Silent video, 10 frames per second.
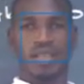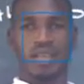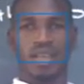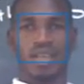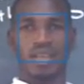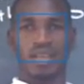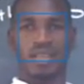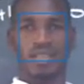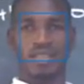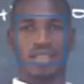I
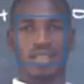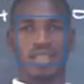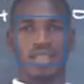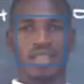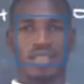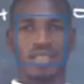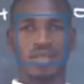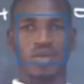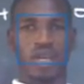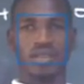think it is
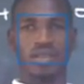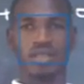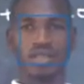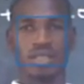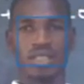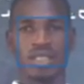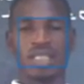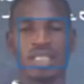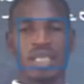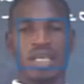well.
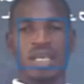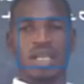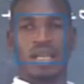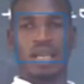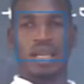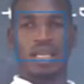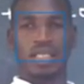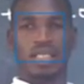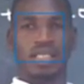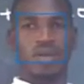
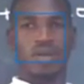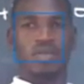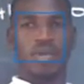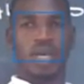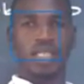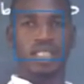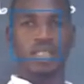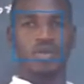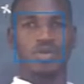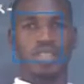Last time we met,
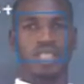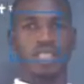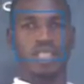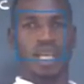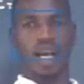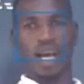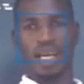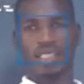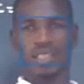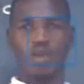we
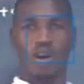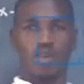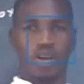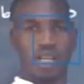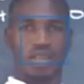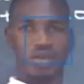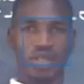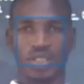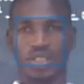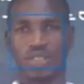discussed quadratic
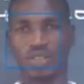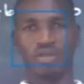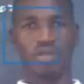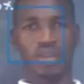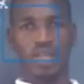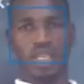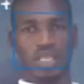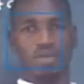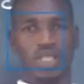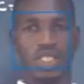equations, solving quadratic
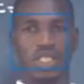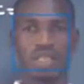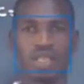equation,